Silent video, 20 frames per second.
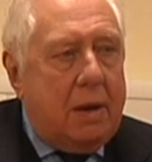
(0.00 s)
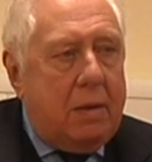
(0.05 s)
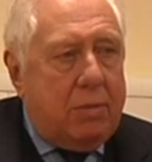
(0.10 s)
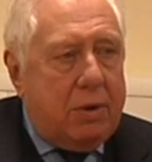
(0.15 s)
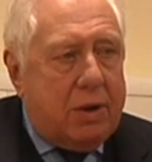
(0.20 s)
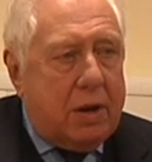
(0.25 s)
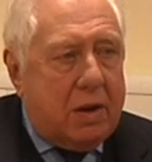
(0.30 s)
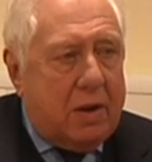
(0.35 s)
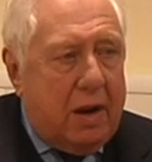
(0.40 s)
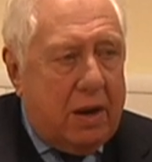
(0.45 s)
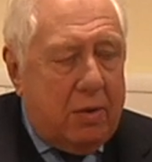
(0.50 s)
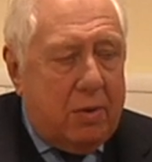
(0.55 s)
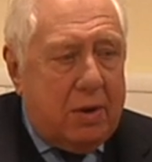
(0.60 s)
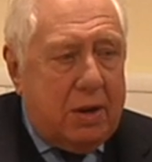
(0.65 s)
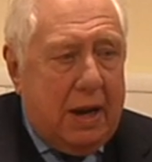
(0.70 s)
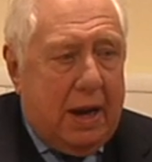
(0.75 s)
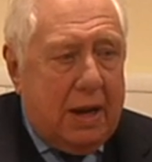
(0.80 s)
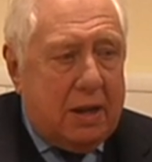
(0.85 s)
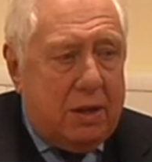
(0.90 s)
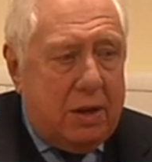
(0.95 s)
but a graduate
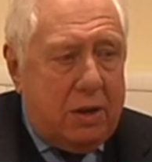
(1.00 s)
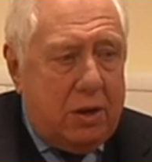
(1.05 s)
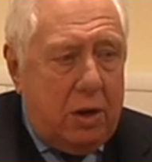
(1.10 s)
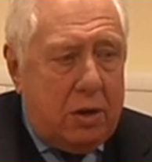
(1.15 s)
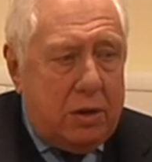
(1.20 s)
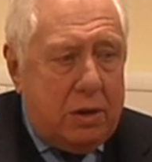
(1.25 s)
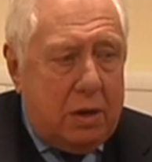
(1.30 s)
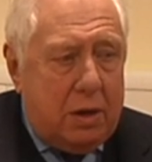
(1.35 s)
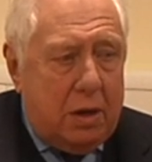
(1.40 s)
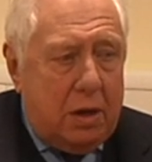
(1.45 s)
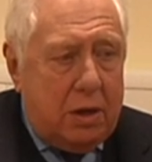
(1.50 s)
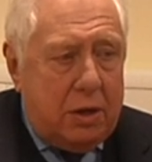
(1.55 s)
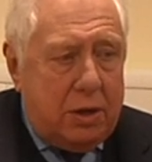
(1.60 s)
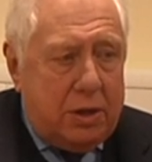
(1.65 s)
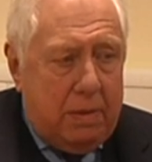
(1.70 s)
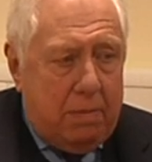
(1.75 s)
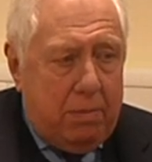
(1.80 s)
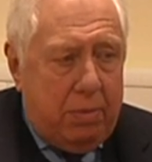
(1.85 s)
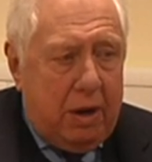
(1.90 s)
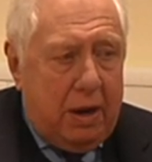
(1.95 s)
tax that didn't
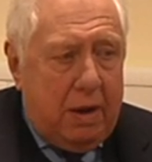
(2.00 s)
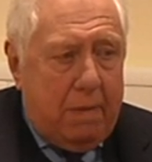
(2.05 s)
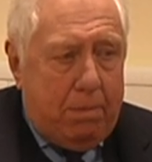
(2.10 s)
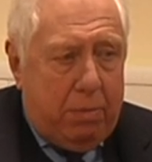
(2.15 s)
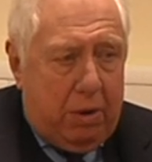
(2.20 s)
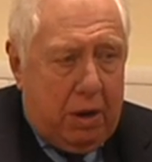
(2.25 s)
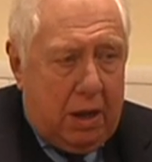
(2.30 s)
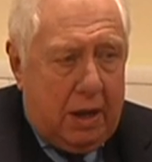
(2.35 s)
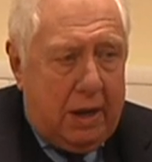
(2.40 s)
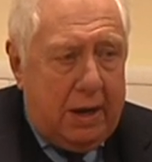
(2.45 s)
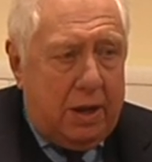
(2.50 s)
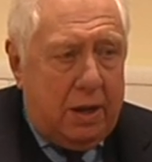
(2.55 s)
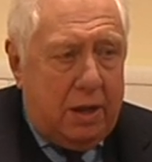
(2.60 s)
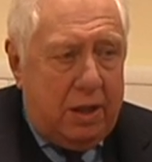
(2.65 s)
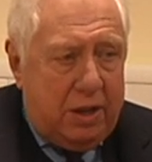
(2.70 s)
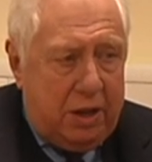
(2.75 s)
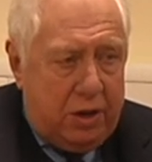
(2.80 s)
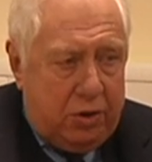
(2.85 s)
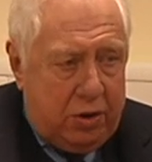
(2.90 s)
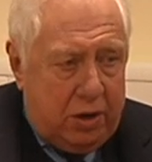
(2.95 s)
simply apply to
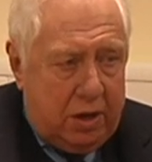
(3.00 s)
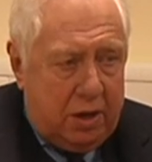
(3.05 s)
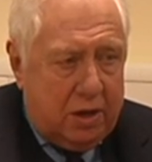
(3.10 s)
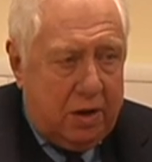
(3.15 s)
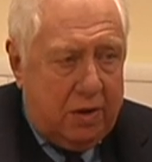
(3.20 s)
this year's